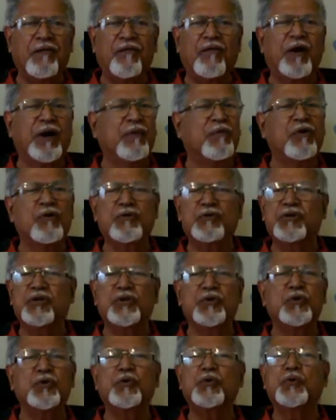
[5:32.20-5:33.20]
for about
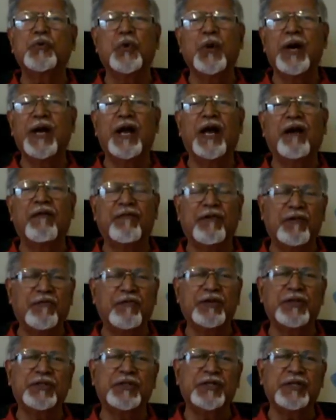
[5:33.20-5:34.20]
2.5
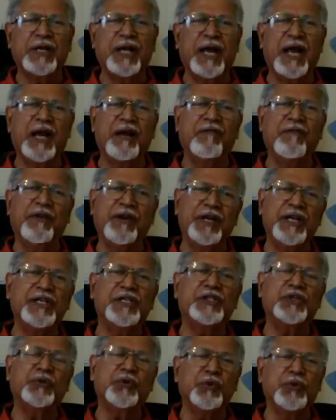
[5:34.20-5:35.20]
hours, and we
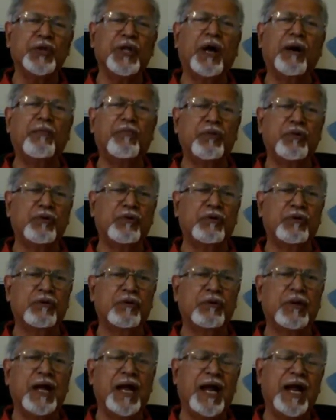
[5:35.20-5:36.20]
reached Kundapur,
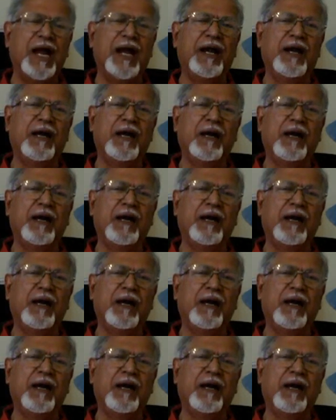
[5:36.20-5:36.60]
and